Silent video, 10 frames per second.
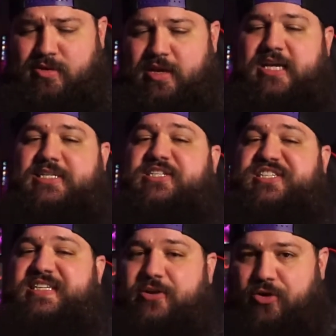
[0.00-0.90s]

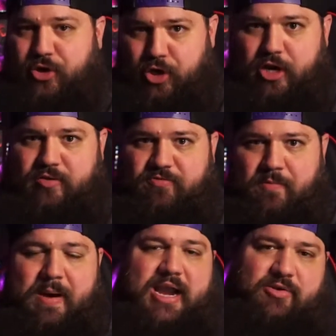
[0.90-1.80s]
considered good for
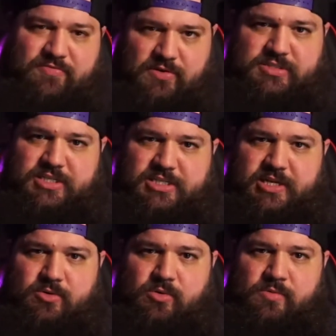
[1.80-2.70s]
microphones in
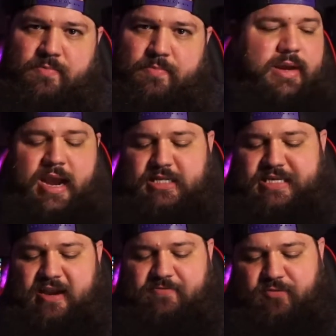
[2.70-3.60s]
general. And it's
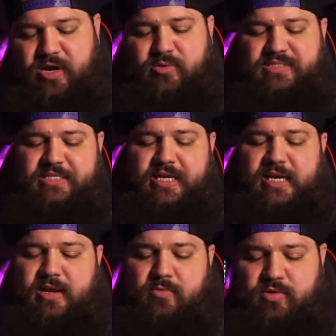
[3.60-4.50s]
got a
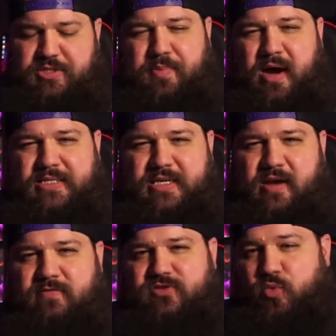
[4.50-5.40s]
frequency response
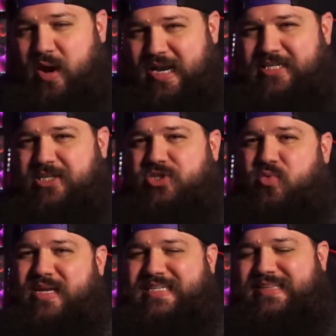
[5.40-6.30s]
of 20 to
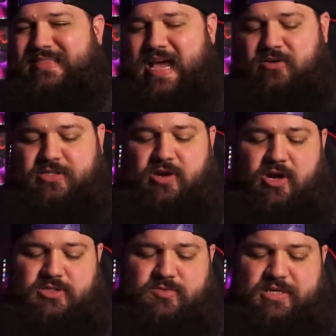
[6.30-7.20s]
20,000
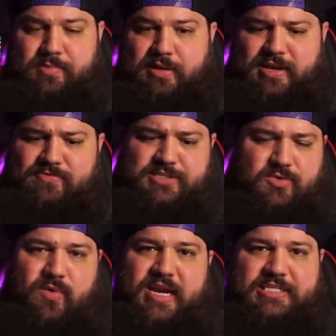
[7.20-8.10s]
hertz, which I believe is the
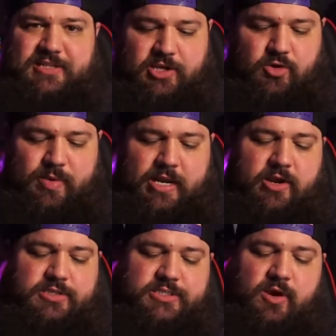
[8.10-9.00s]
range of the human
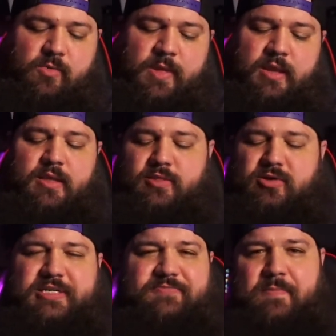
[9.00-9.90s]
ear. So there are
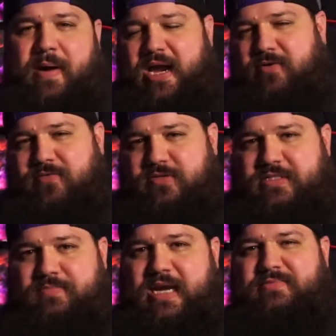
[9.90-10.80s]
different microphones
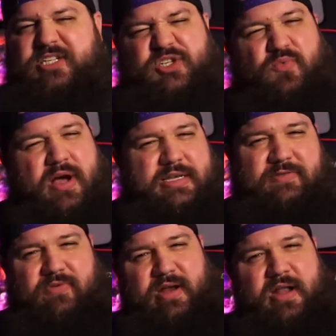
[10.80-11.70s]
sometimes that you want different